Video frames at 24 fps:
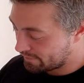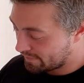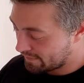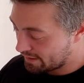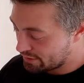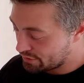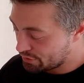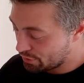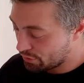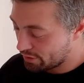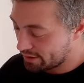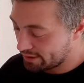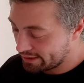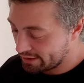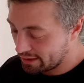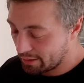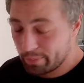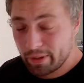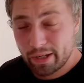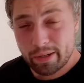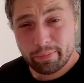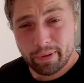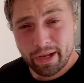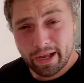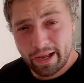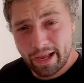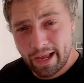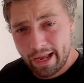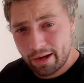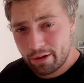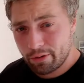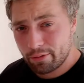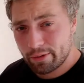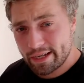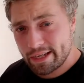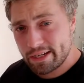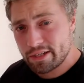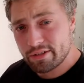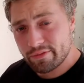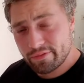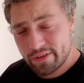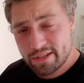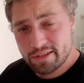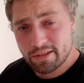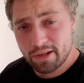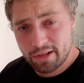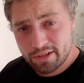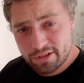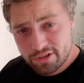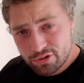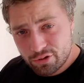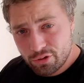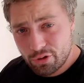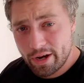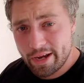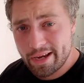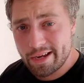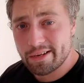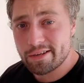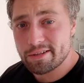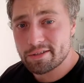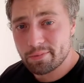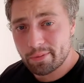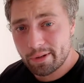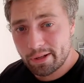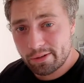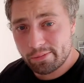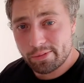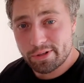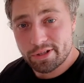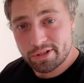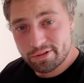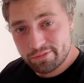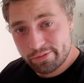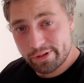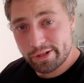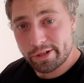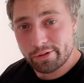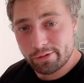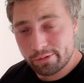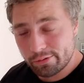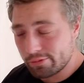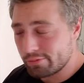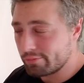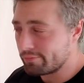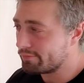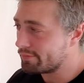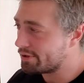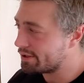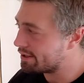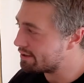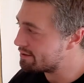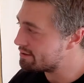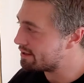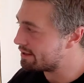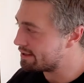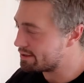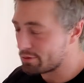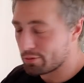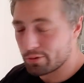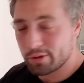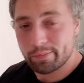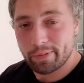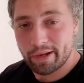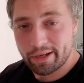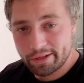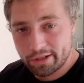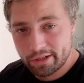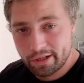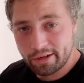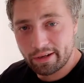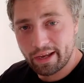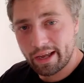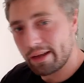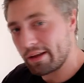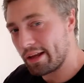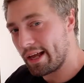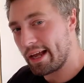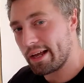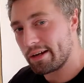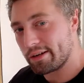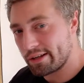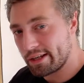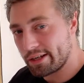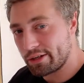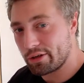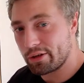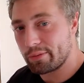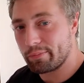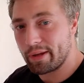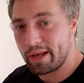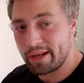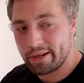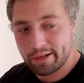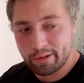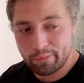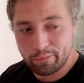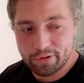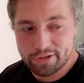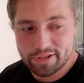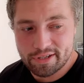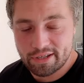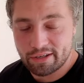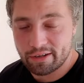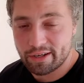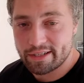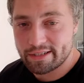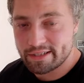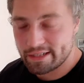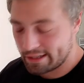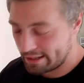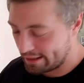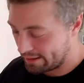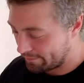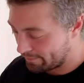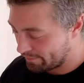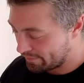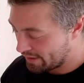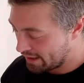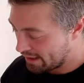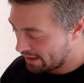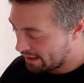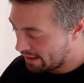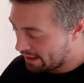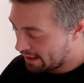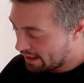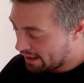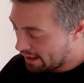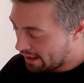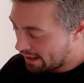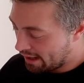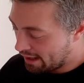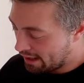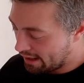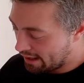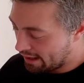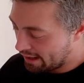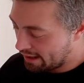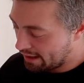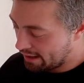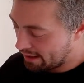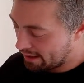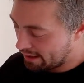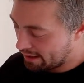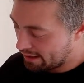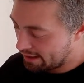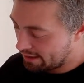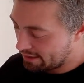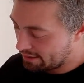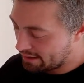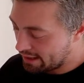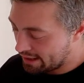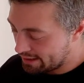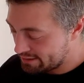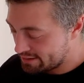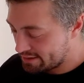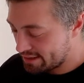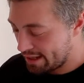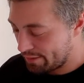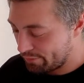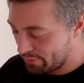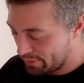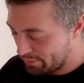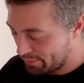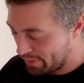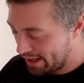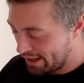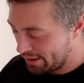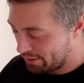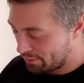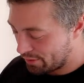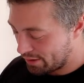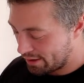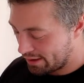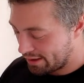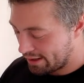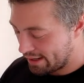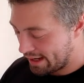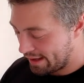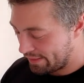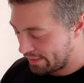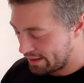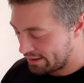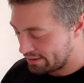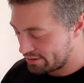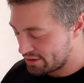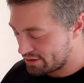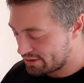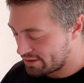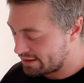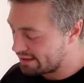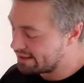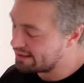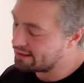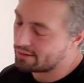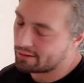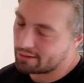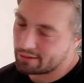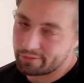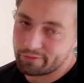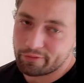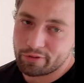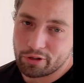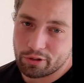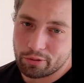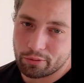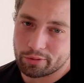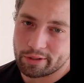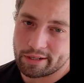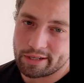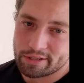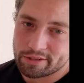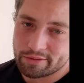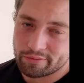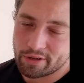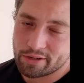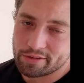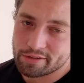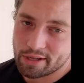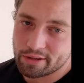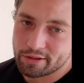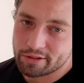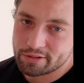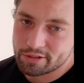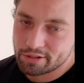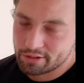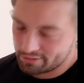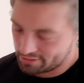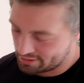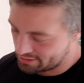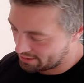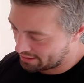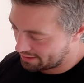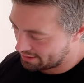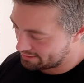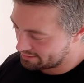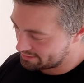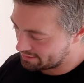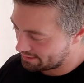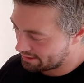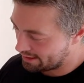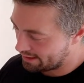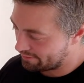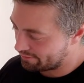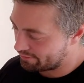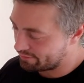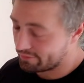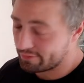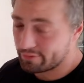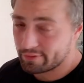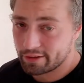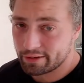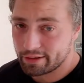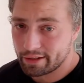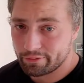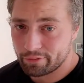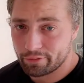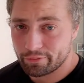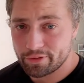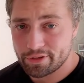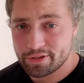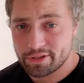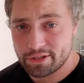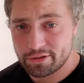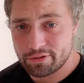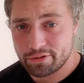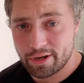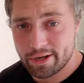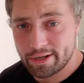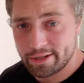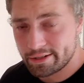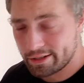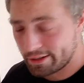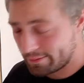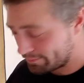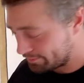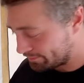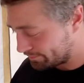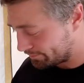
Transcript: Talk a little bit about how each of these arts train as well, which is really cool. So they talk about, how do they go about it and what's the idea. Then same with Bagua, and then just a little few on each of those other two styles that they've obviously trained in.